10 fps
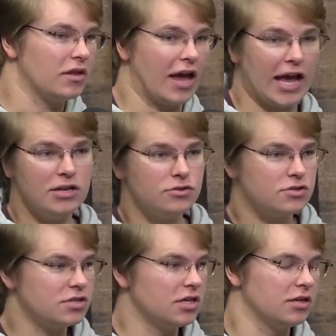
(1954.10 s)
and you're
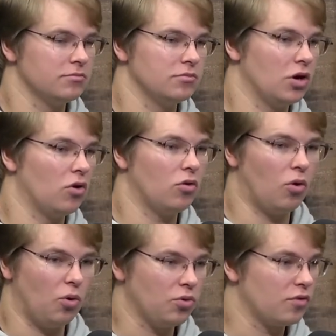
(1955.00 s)
seeing
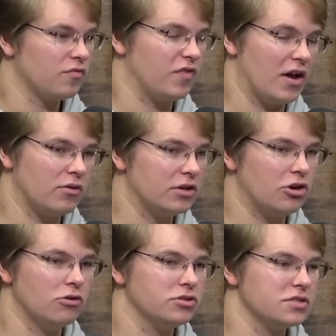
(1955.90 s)
older veteran
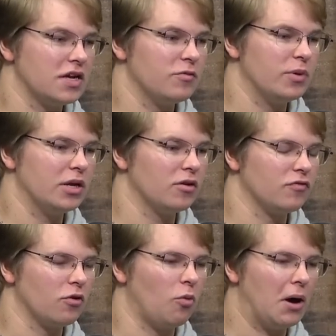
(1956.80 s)
coaches that have been here
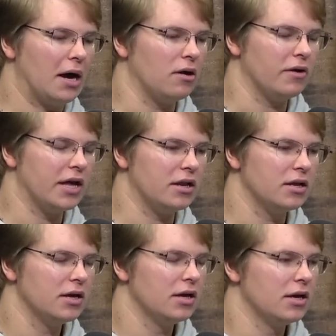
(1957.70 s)
for a while. And
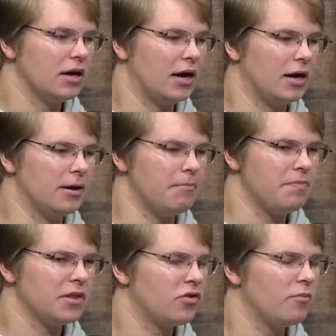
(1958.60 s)

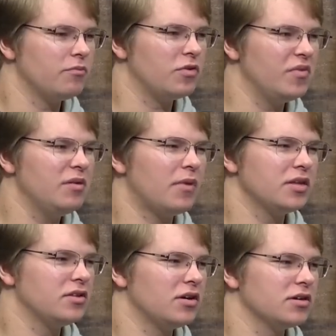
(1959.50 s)
to me,
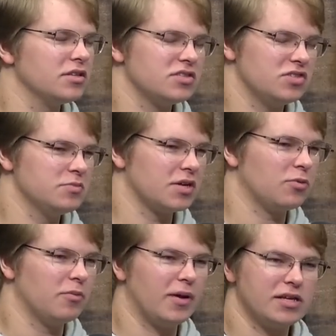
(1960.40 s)
Mike Young, this seems
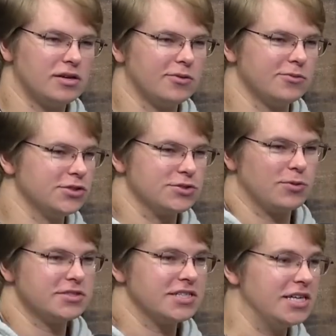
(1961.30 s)
like what Mike Young just
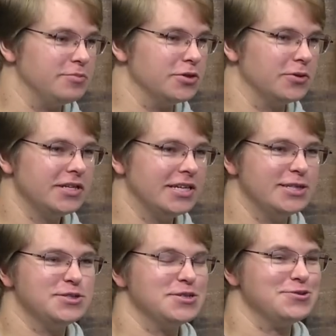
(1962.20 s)
wants to keep doing.
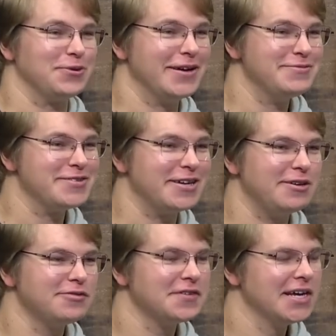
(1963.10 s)
He's enjoying
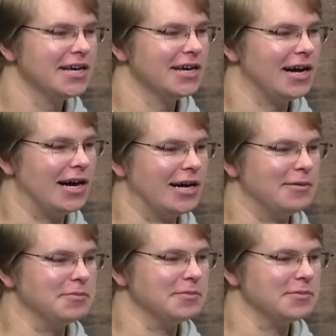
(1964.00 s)
himself.
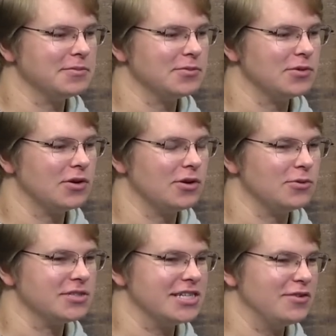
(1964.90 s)

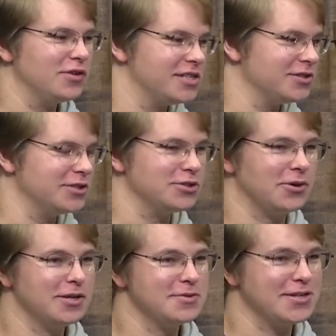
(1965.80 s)
We'll see if he's still
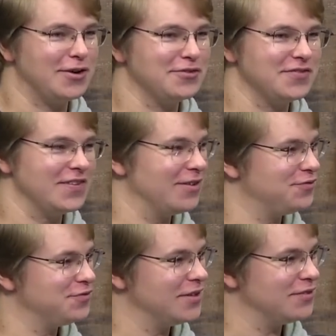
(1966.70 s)
enjoying himself
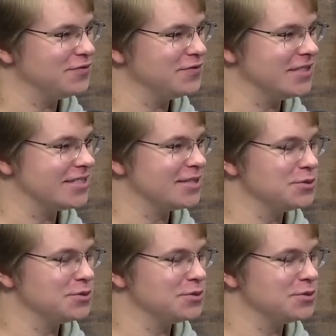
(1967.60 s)
if this